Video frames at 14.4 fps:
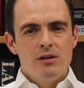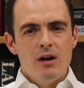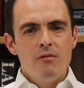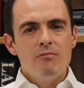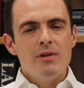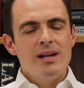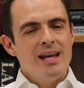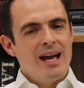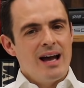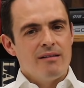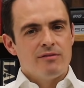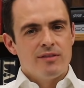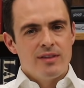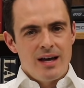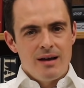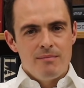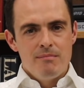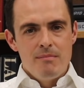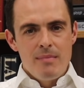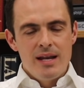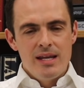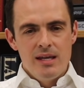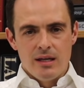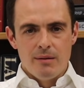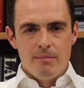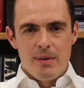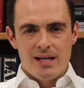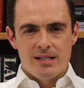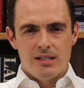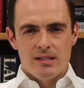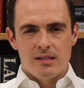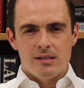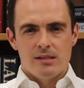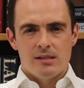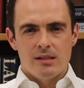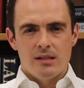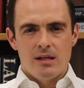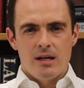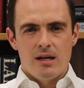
don't really have that many competitors.